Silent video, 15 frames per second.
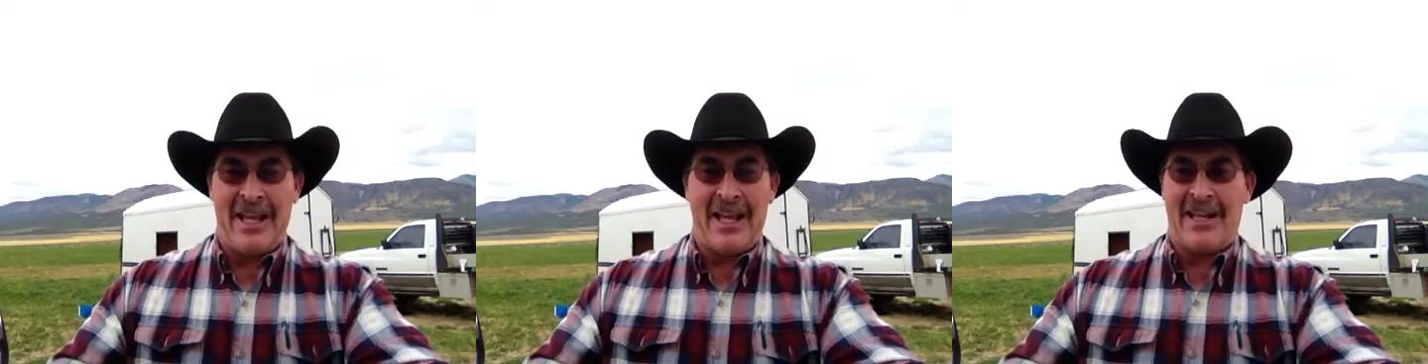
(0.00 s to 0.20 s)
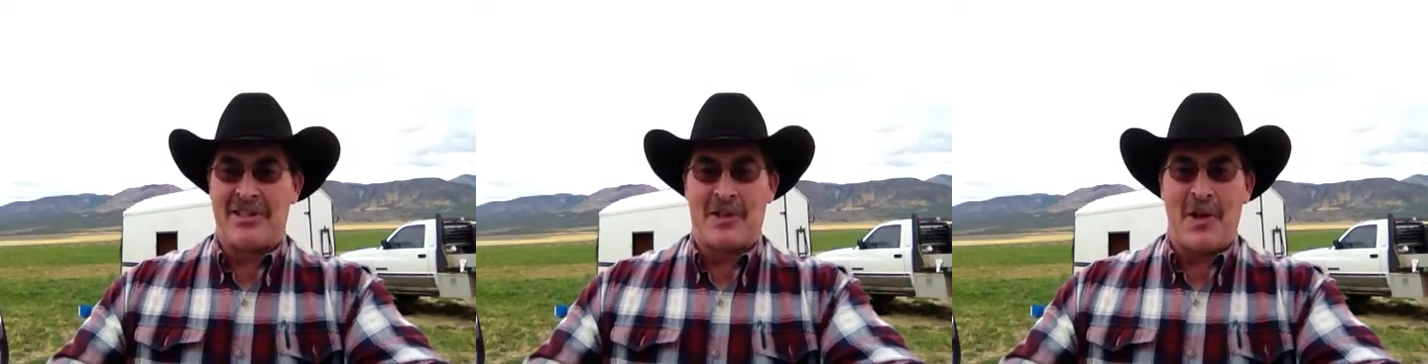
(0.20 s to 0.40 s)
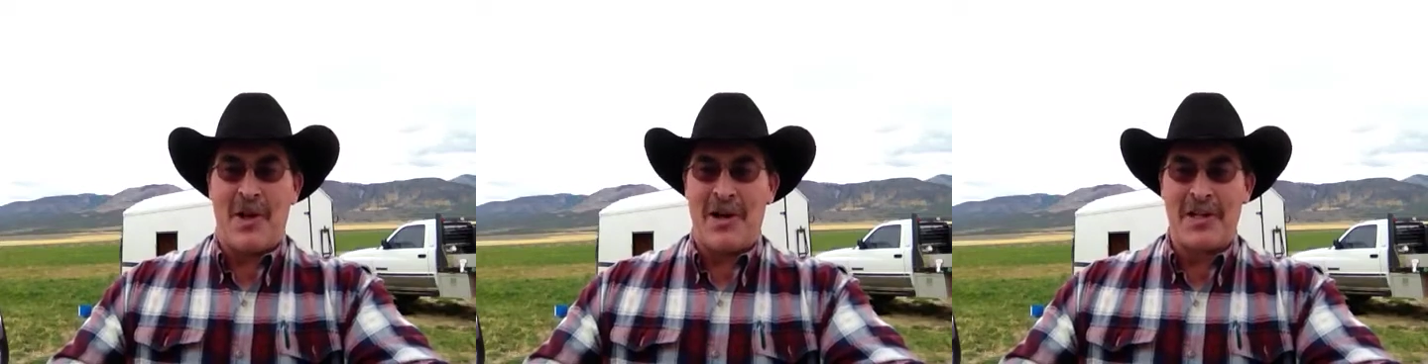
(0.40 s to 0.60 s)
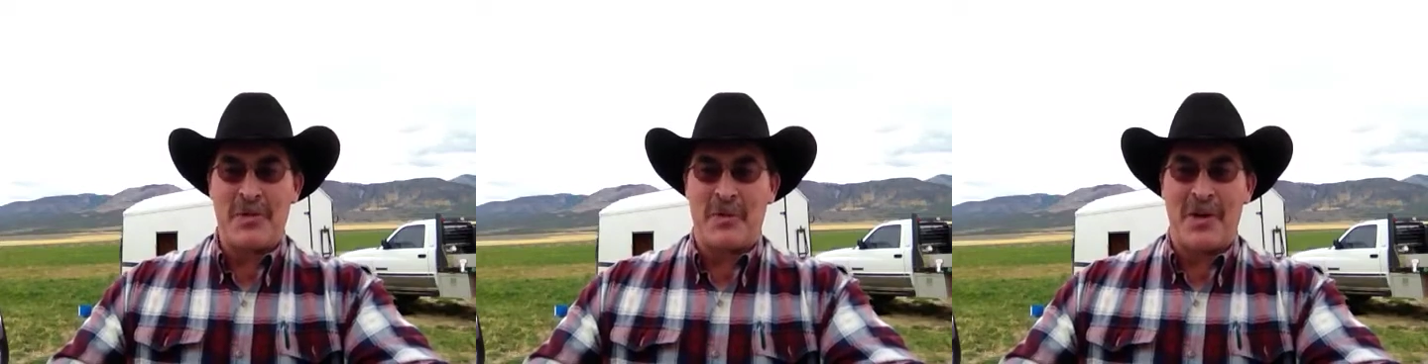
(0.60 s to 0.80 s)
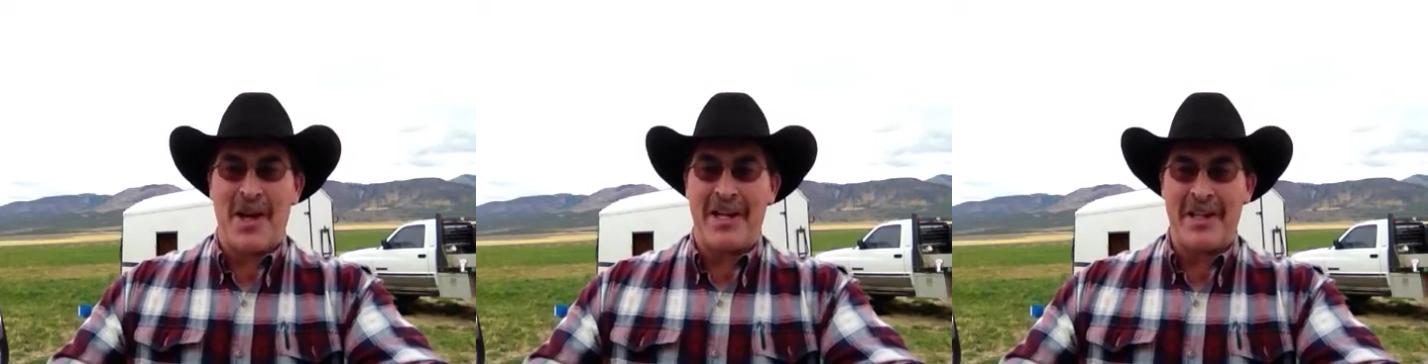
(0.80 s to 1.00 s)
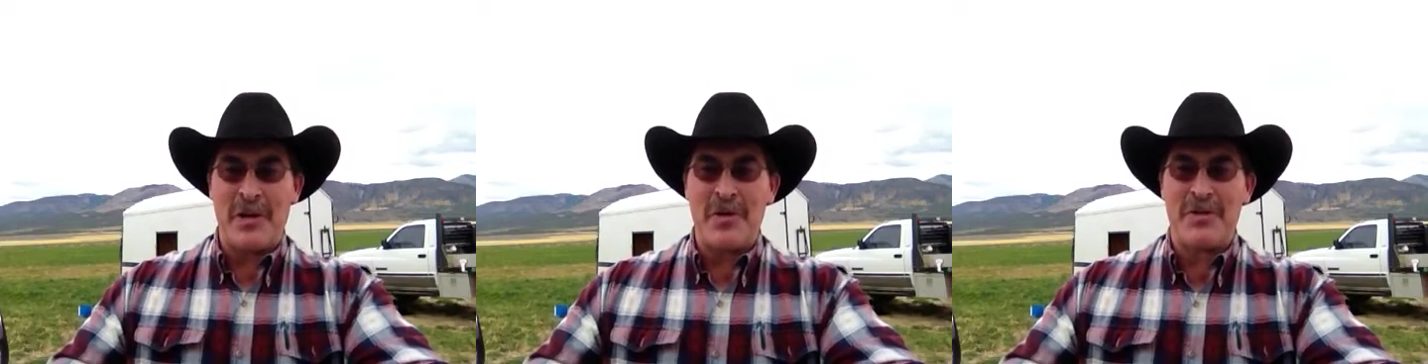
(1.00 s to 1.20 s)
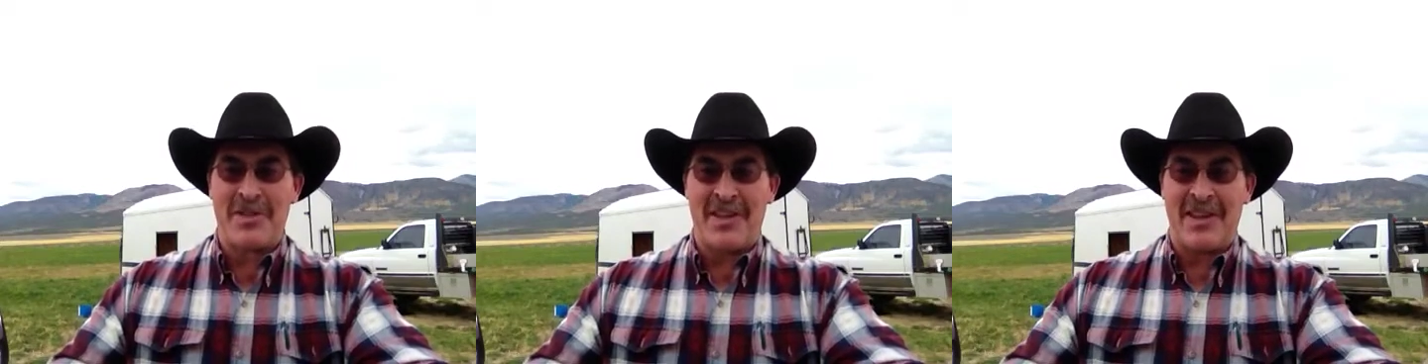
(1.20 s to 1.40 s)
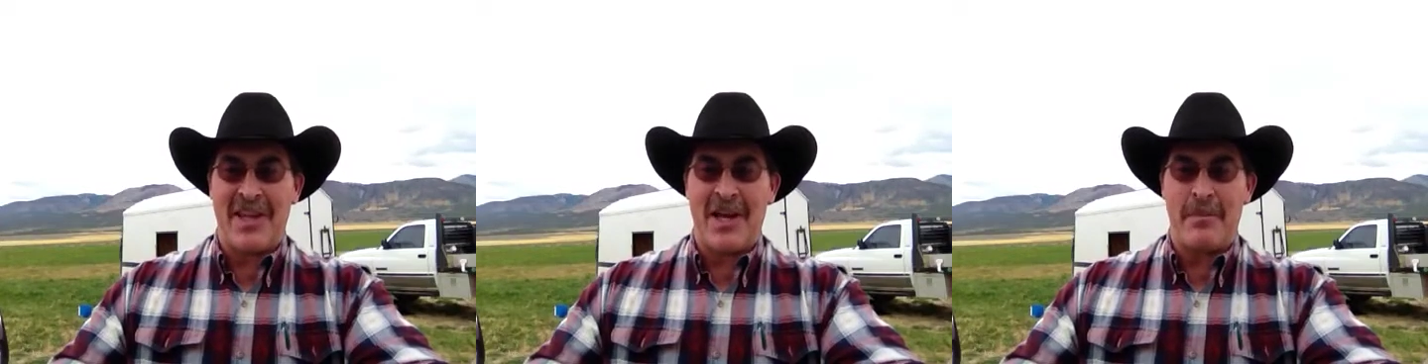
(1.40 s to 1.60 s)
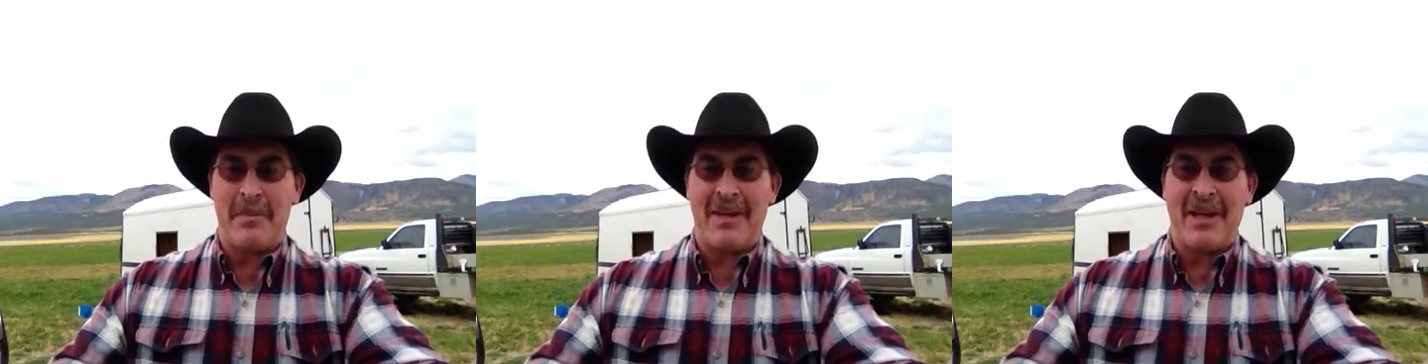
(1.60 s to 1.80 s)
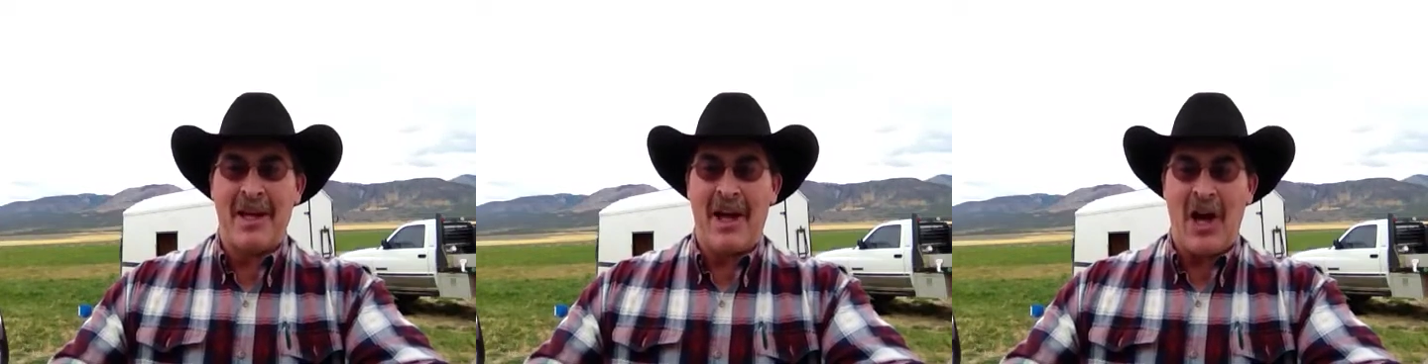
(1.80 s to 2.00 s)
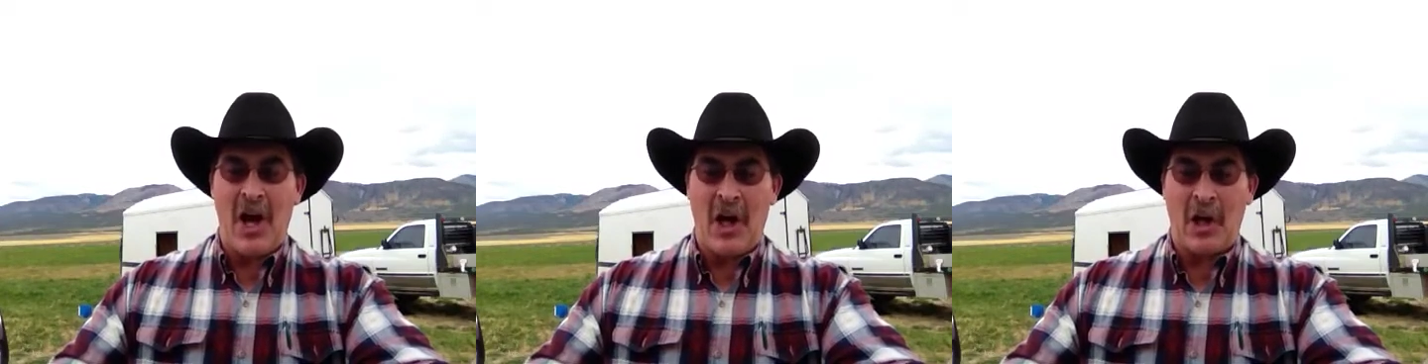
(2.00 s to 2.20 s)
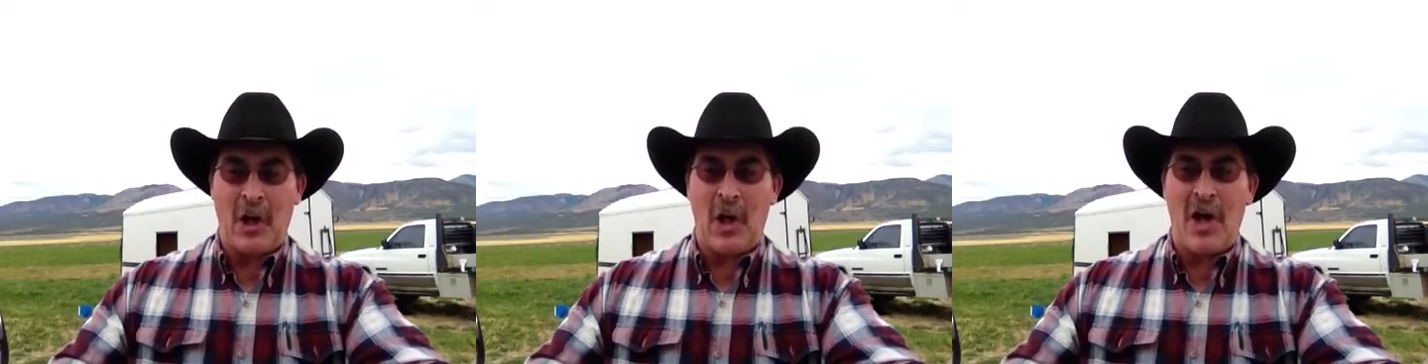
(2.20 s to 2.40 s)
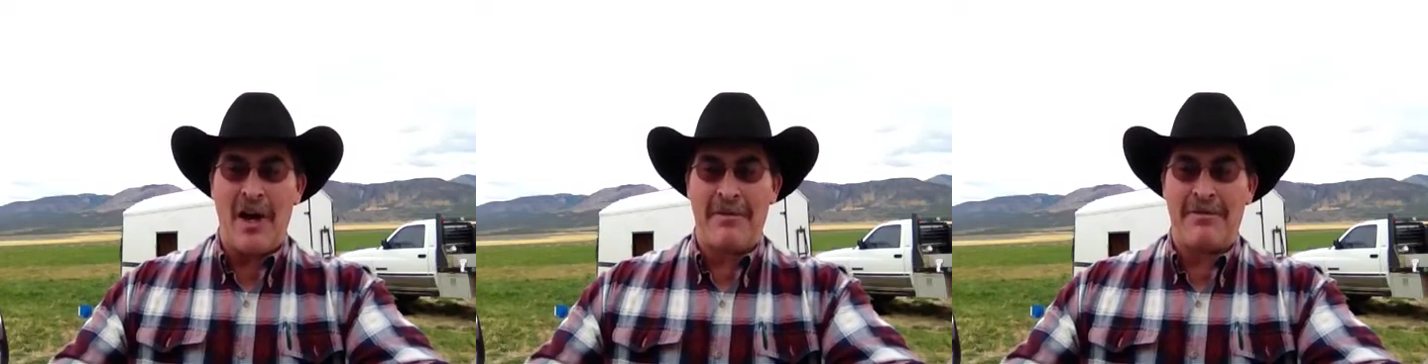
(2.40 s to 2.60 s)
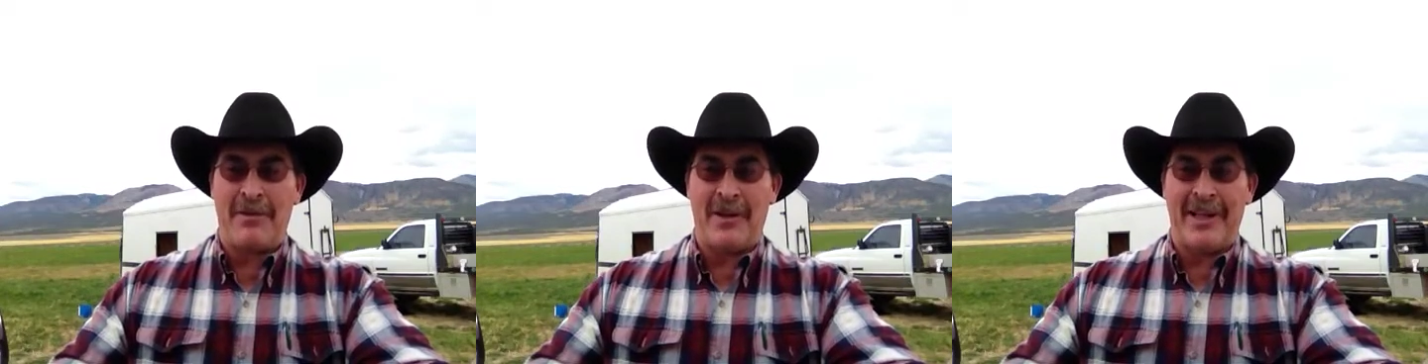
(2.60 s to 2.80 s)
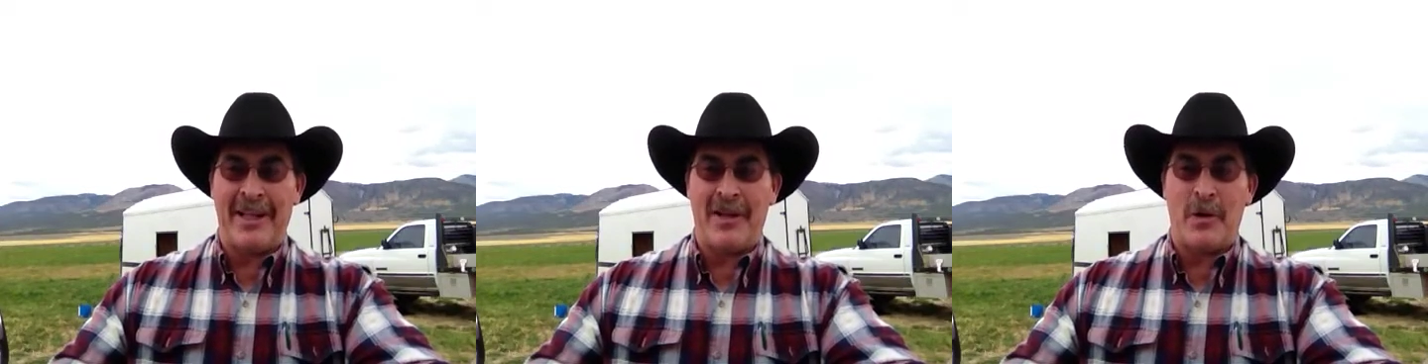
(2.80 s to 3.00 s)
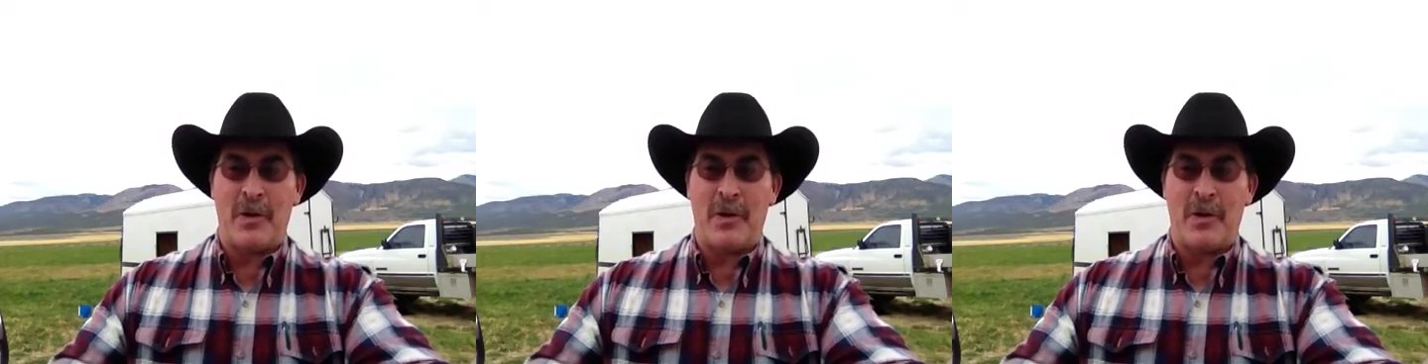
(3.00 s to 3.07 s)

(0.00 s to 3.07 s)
as long as we're not using them unlawfully